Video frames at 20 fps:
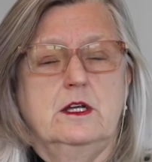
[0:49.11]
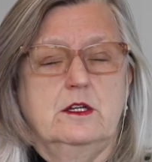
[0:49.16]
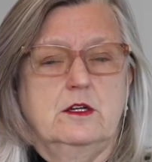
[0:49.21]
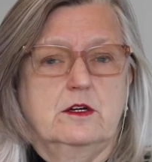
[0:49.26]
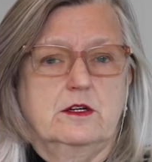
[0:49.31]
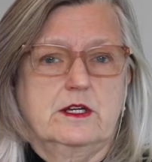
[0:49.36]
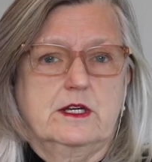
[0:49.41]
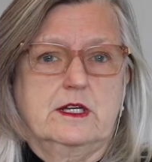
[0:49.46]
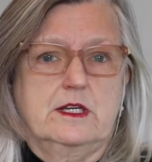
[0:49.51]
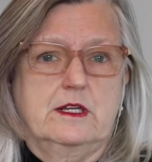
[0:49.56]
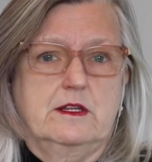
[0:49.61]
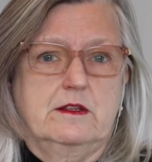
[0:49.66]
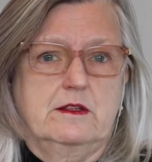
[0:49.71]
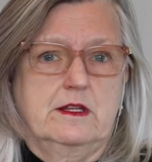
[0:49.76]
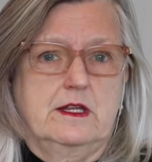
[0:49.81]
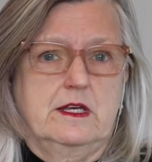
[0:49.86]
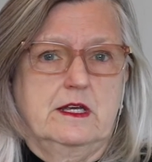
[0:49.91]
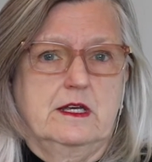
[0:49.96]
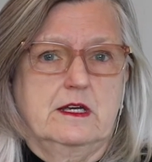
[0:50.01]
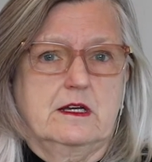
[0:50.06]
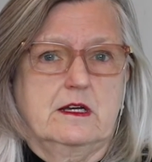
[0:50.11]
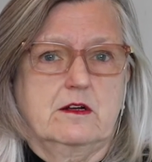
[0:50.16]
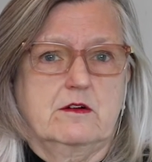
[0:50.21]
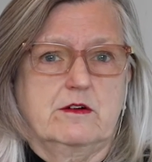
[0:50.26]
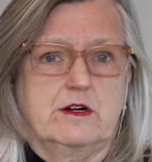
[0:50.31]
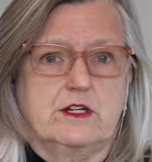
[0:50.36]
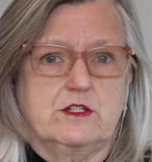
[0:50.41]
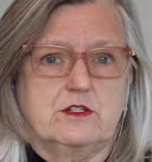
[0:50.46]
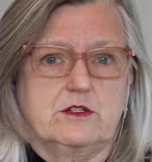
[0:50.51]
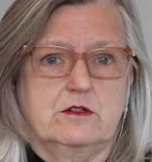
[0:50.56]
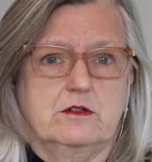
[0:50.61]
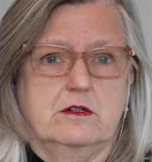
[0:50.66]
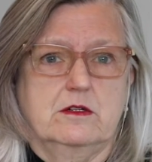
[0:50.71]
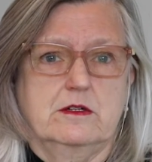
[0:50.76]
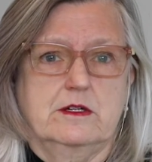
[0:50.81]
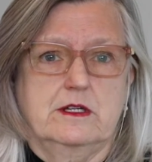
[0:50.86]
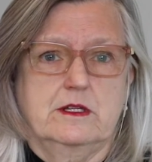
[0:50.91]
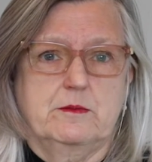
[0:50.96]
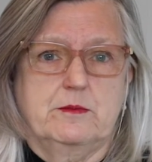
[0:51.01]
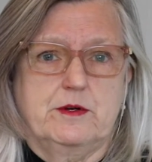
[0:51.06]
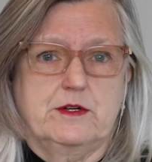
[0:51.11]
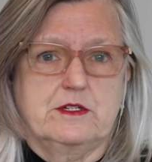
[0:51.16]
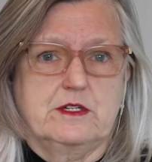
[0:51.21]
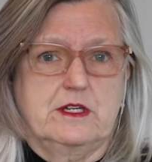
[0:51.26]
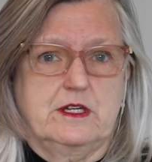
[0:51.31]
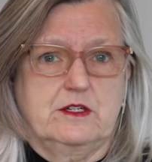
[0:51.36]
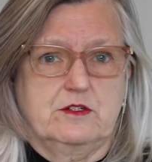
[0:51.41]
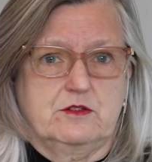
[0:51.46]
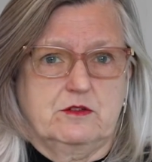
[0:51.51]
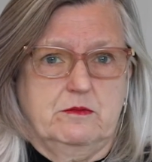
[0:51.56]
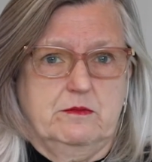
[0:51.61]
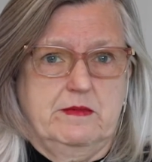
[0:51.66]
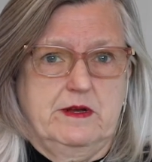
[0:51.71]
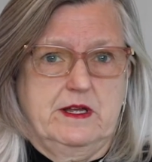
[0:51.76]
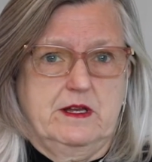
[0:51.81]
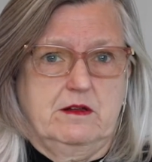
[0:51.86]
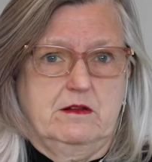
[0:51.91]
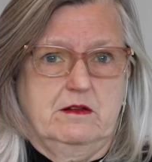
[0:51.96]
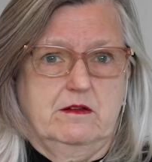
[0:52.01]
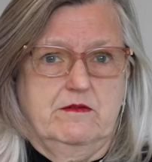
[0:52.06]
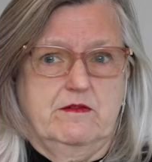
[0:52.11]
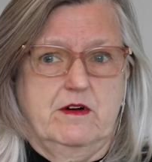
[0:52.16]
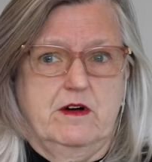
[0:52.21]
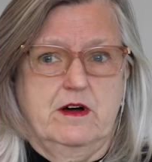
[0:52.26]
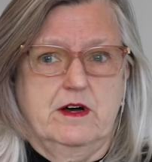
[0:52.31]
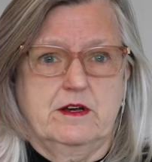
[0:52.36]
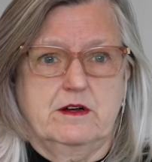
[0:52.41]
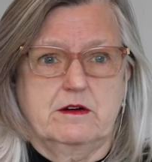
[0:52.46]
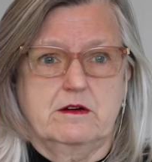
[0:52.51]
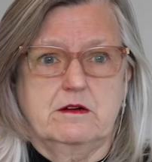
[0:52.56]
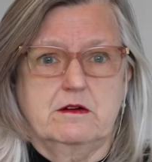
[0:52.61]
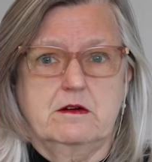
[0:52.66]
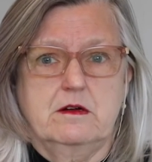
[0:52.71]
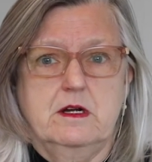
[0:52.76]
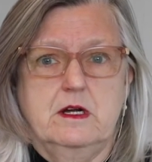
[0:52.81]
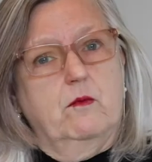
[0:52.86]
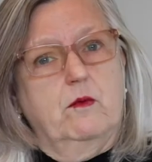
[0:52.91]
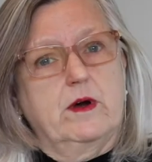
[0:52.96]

you know, to getting the Congressional and the Presidential Medal of Honor.